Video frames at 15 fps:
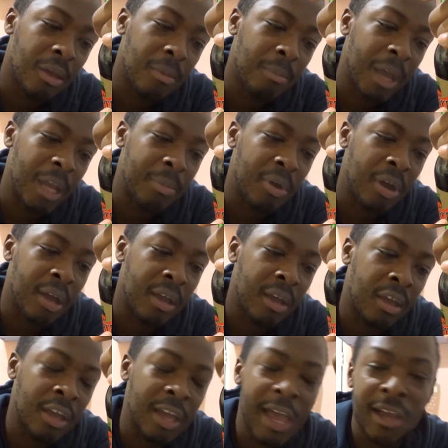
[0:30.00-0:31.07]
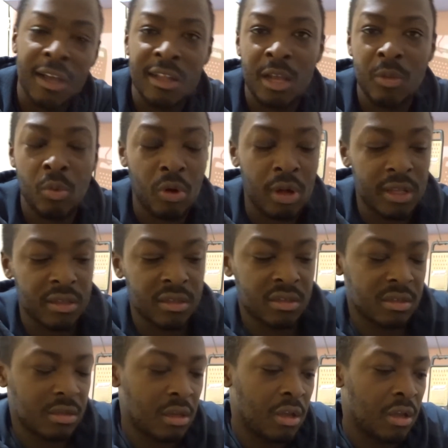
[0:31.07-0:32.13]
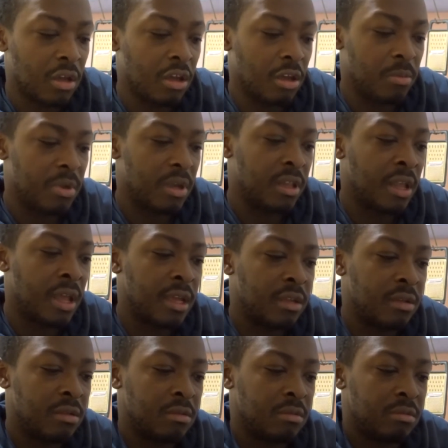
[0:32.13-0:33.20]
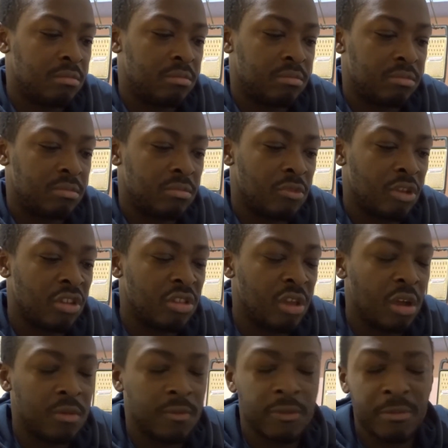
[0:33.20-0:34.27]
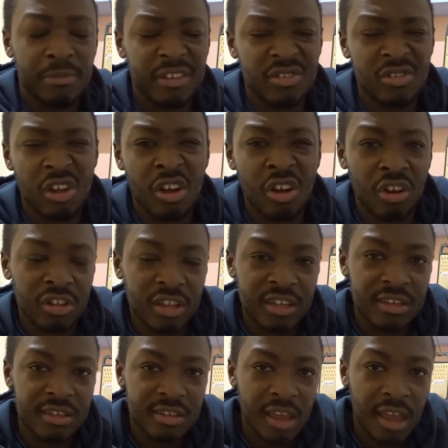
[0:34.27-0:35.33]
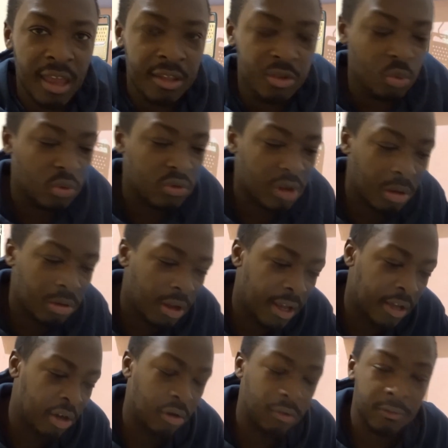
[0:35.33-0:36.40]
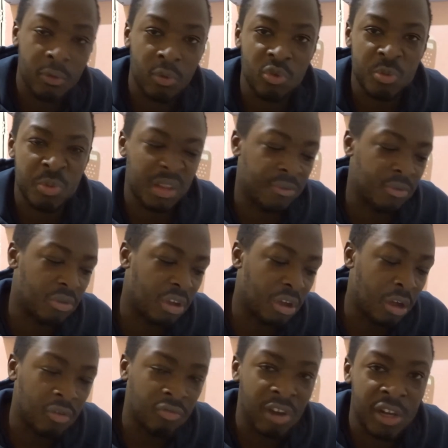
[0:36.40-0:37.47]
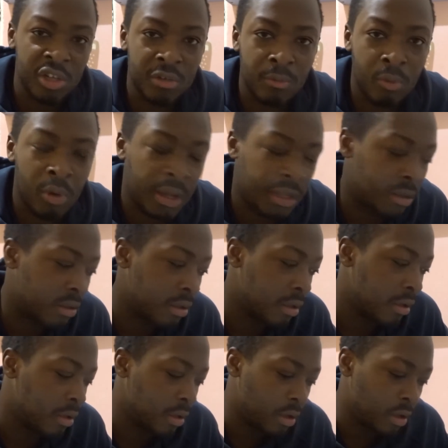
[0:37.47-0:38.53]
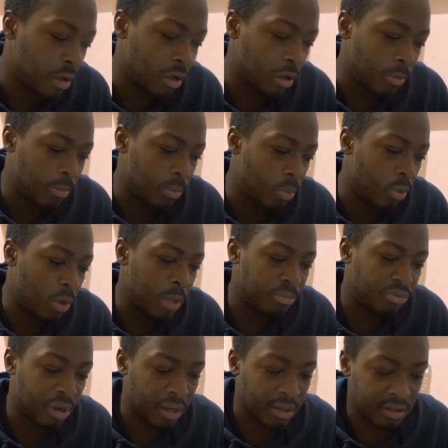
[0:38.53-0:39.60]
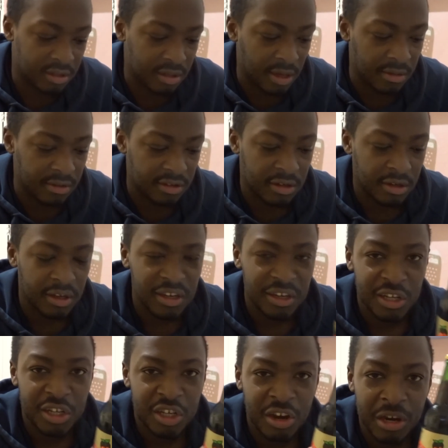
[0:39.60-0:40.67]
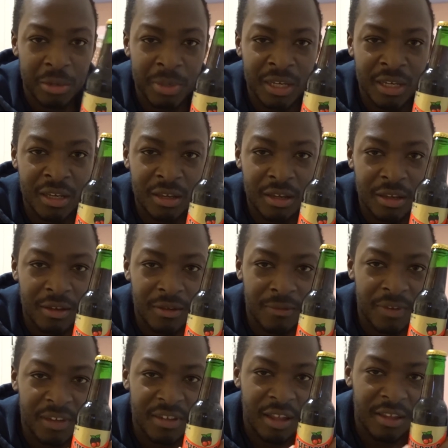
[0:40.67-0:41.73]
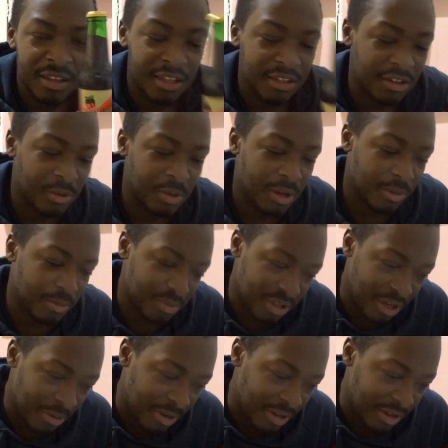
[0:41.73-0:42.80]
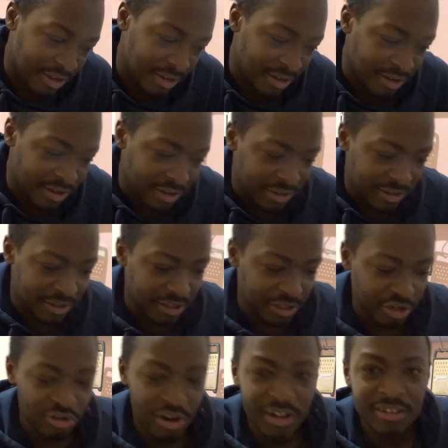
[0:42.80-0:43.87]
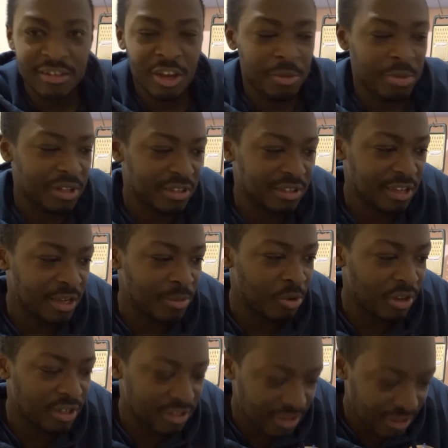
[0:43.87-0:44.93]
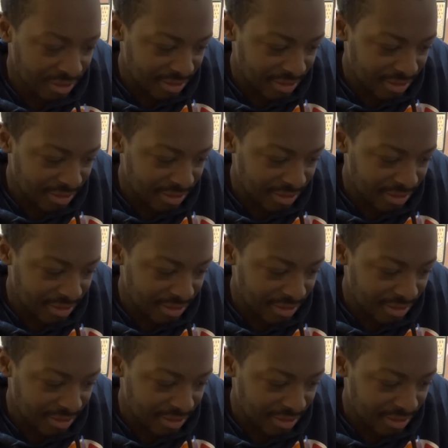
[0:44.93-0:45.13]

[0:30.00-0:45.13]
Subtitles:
made by Accolade Wines. They are known for things like Hardy's and also like Echo Falls, but they've got like a whole range of wine brands, and Cherry B fits under this as well. So I'm going to crack this open and see what it's